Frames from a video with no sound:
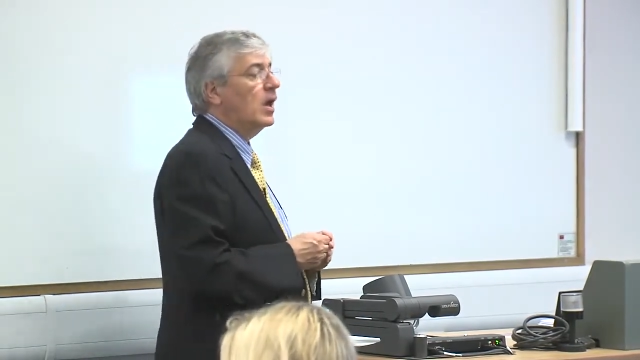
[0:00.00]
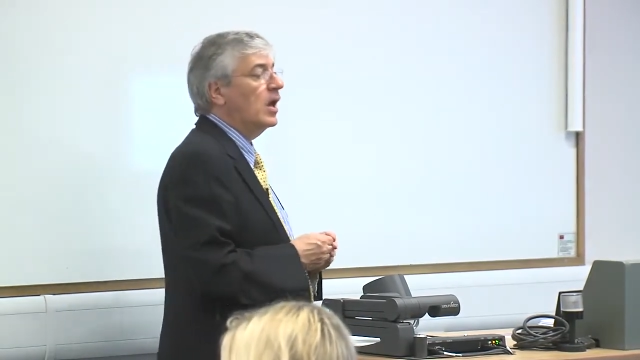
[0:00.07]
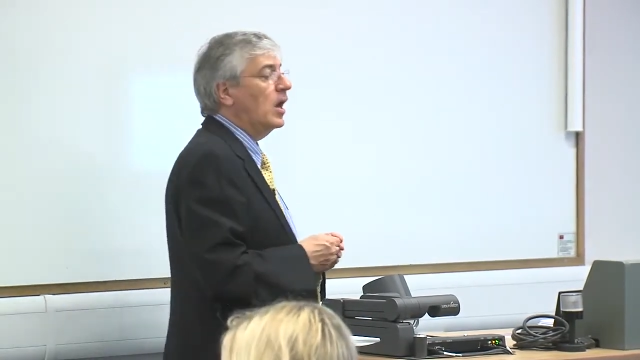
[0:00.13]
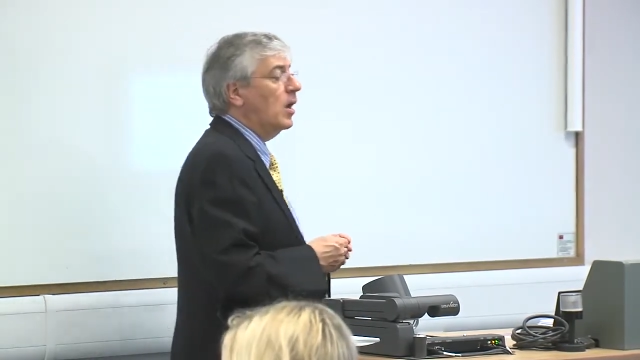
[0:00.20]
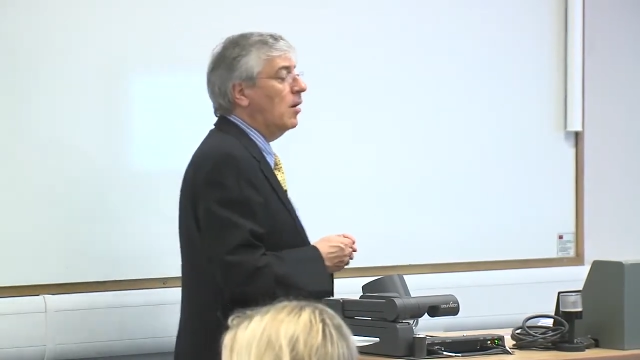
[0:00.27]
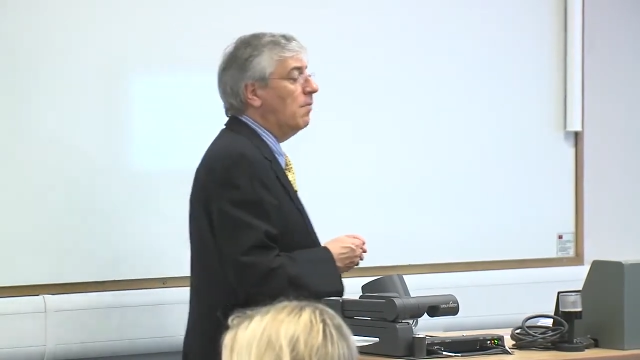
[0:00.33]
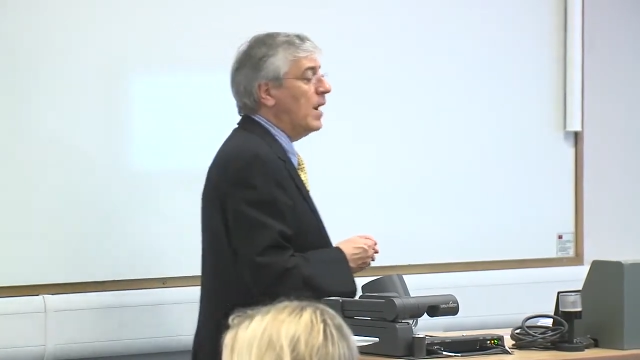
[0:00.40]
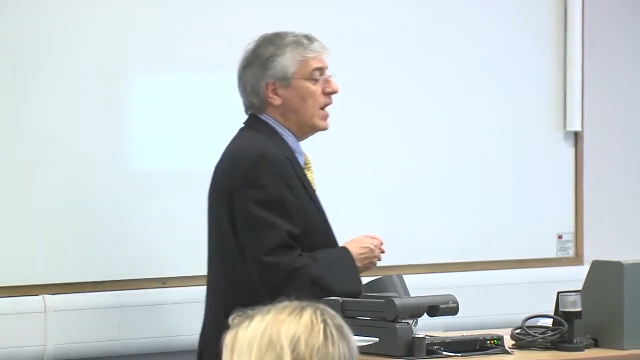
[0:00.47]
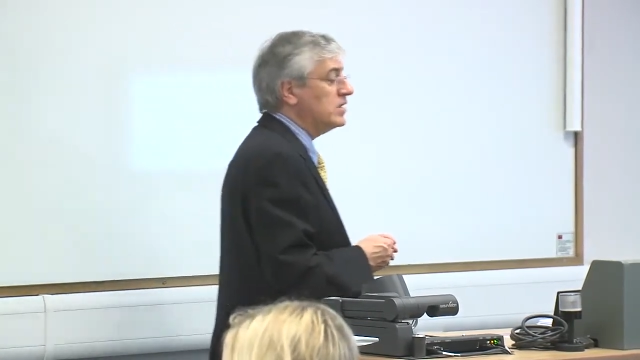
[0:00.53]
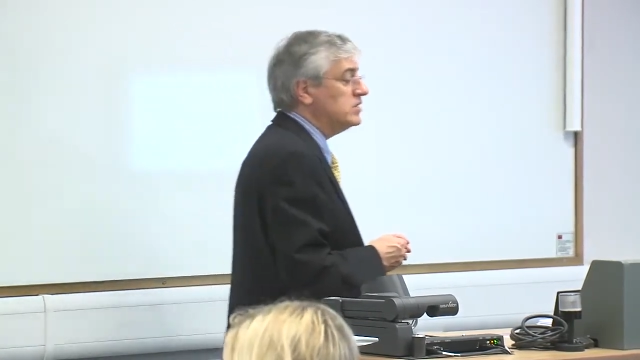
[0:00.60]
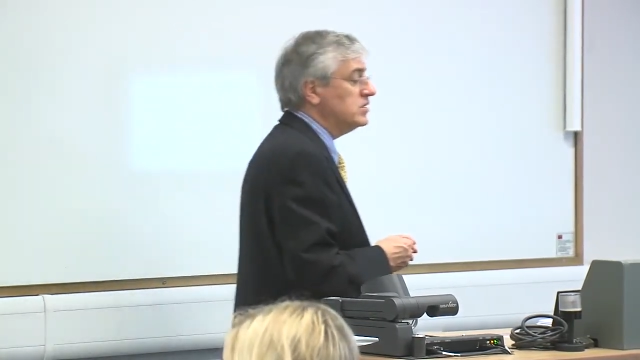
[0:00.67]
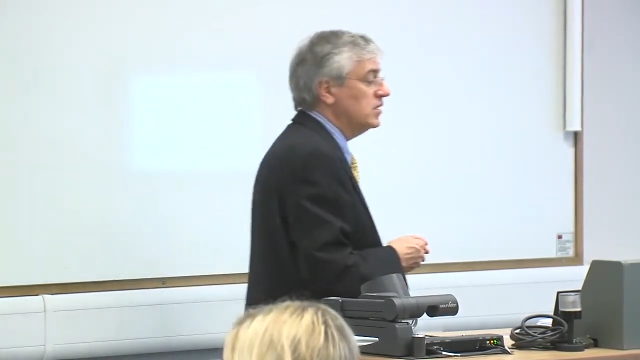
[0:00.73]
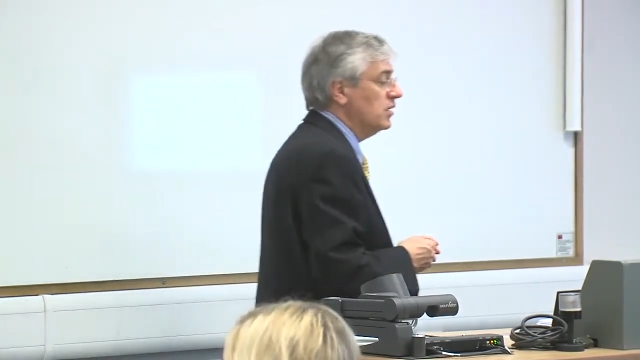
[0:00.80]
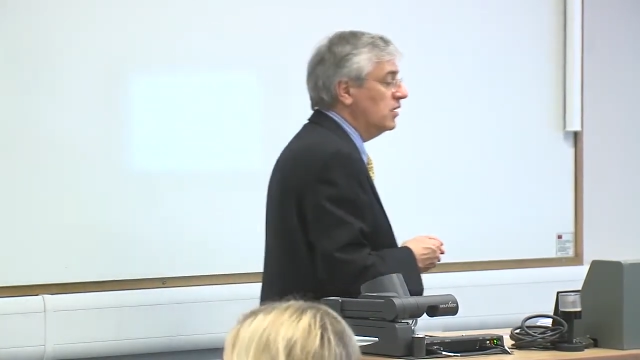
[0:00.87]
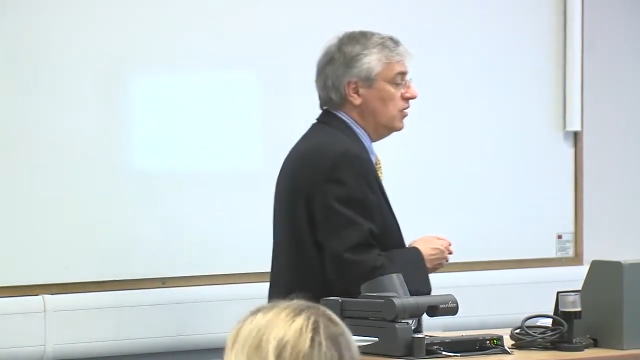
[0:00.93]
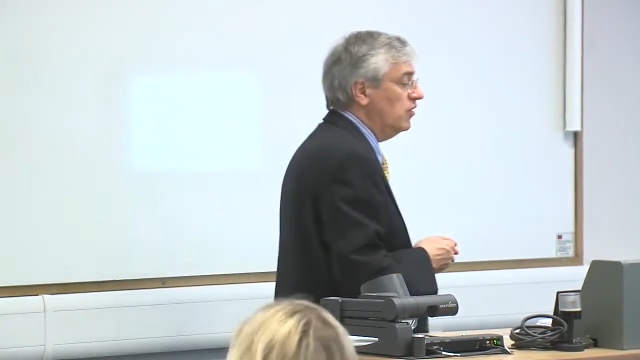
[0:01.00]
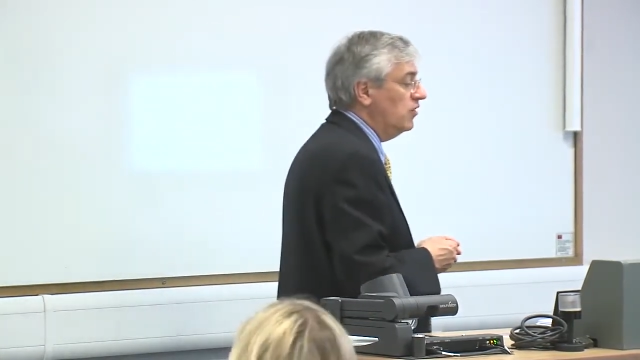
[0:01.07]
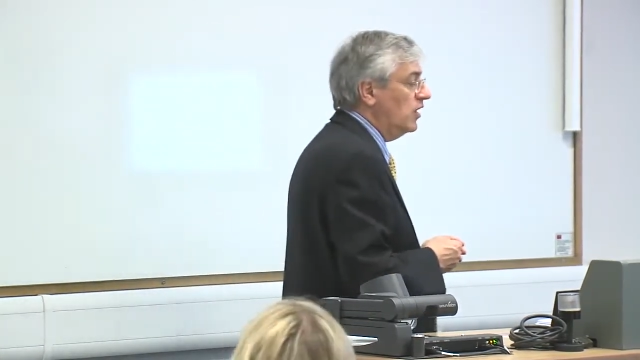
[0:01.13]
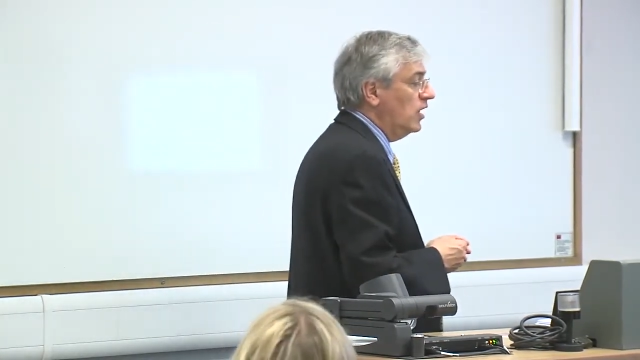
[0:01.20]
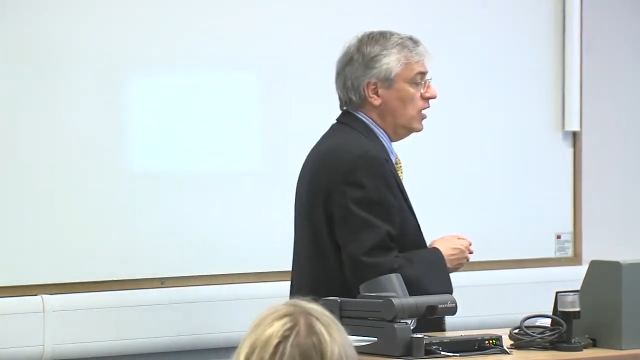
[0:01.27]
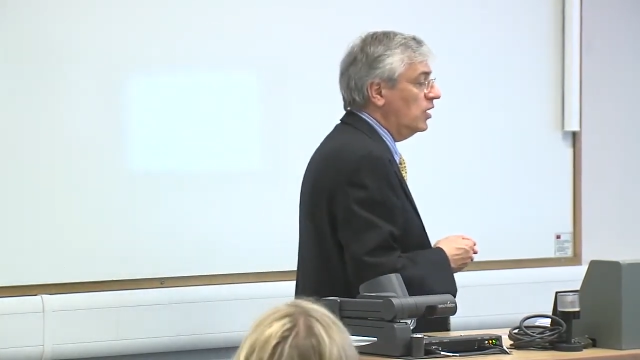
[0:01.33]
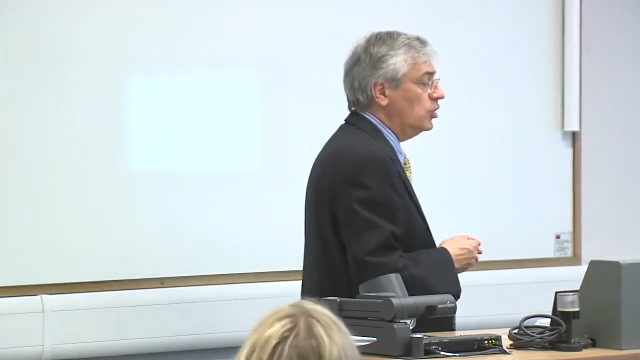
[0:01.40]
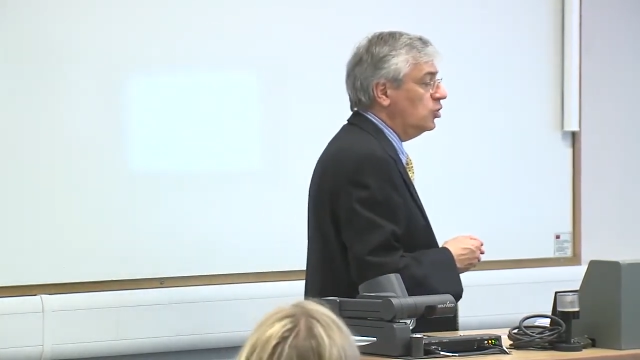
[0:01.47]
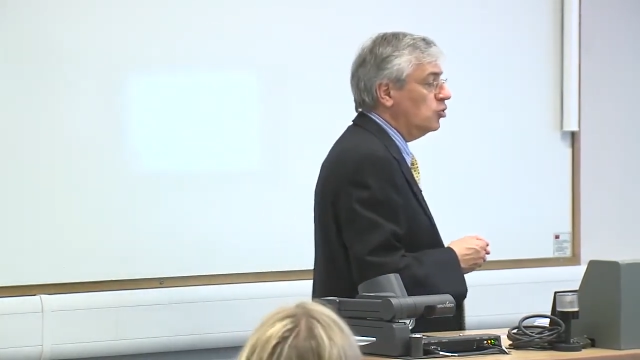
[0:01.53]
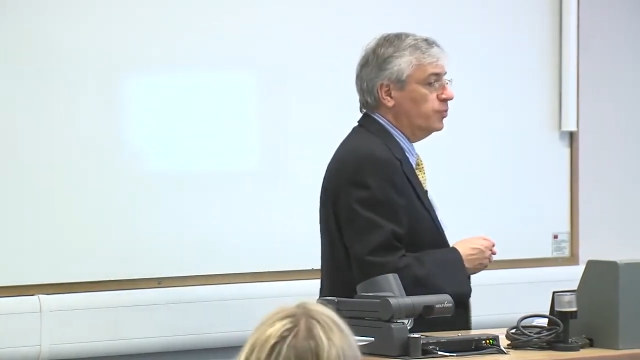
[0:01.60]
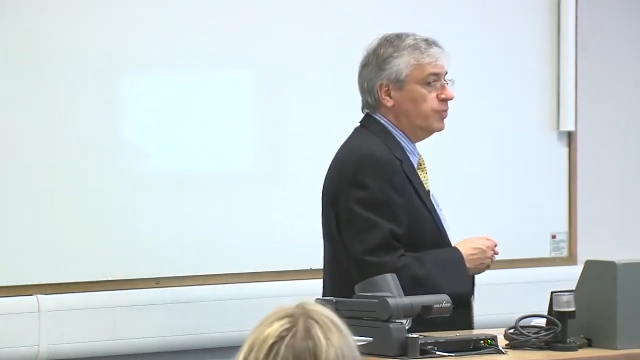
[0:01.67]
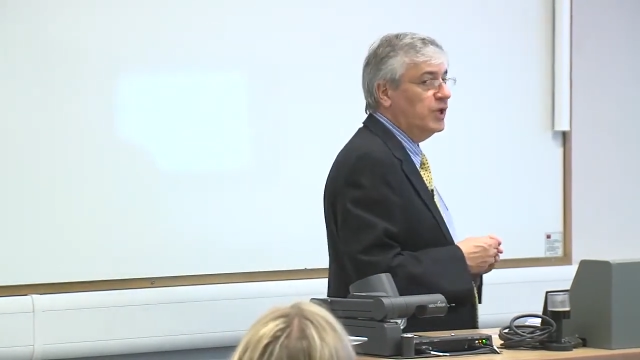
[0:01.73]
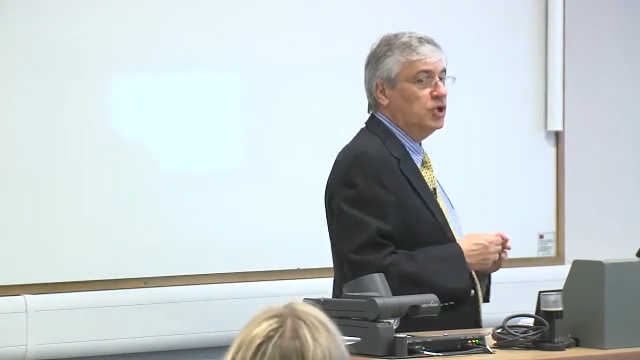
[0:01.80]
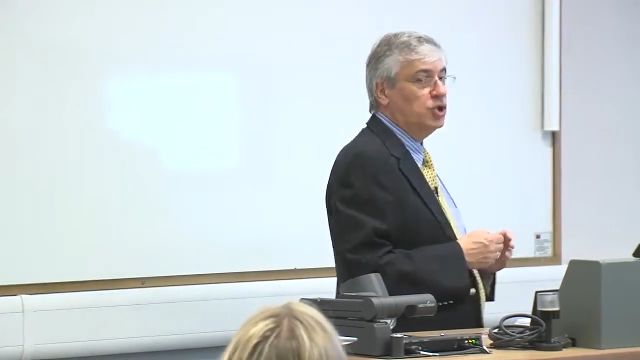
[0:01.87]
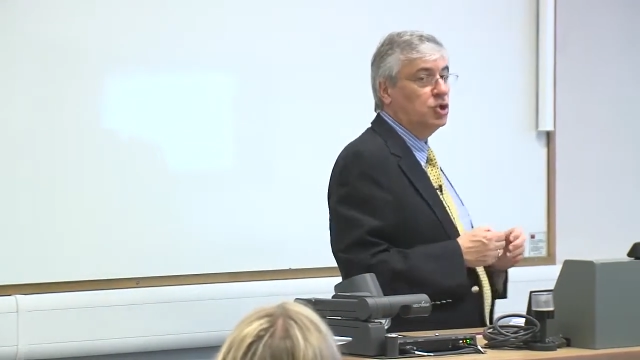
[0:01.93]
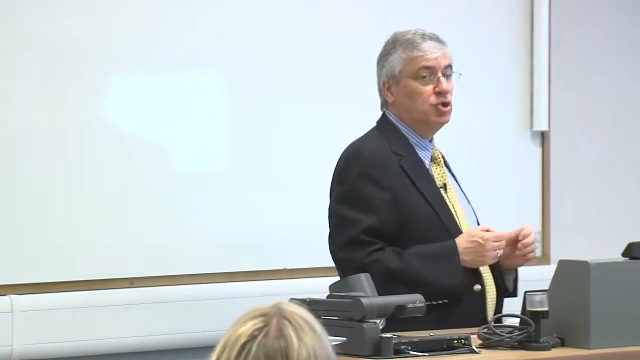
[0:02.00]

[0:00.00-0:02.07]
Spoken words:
But the European